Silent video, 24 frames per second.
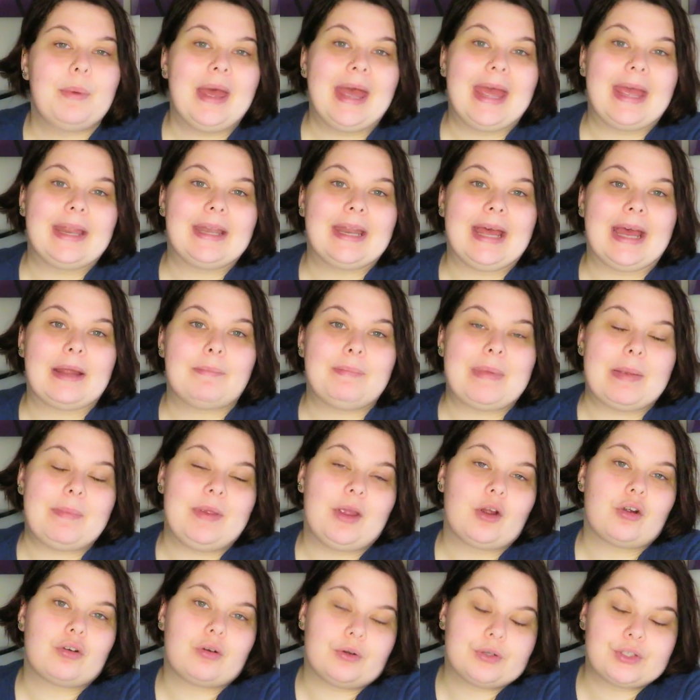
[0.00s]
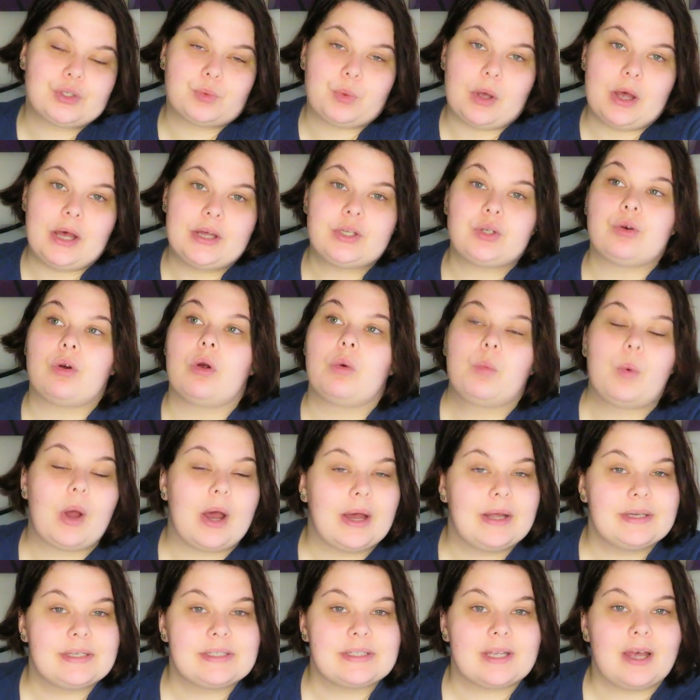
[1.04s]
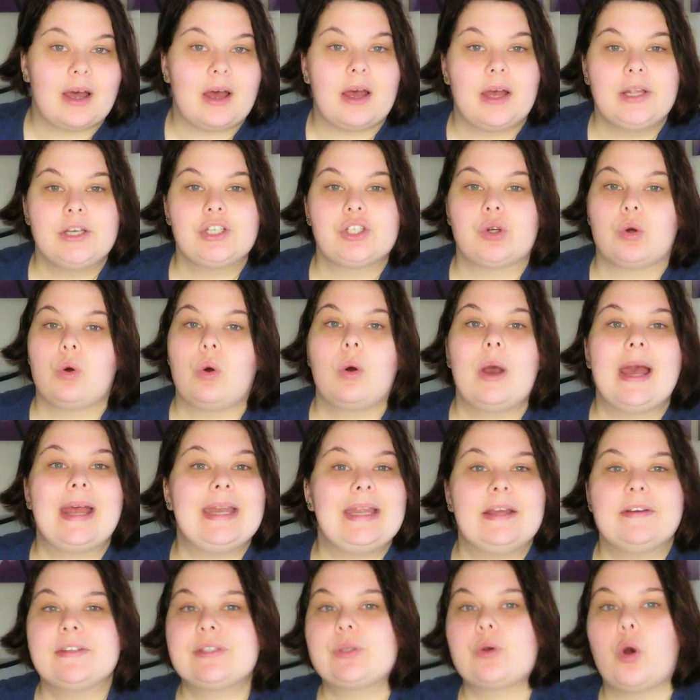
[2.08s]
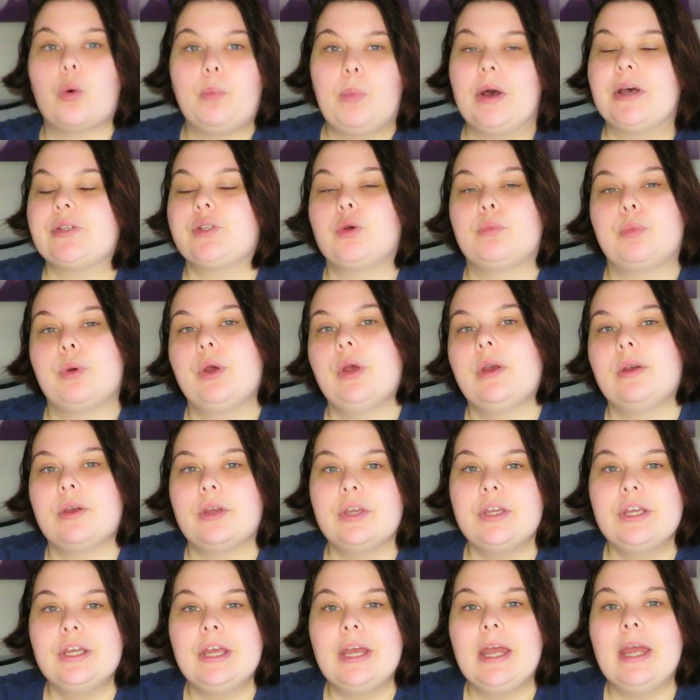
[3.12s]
pen and maybe a crossword or a word search or any sort of puzzle book,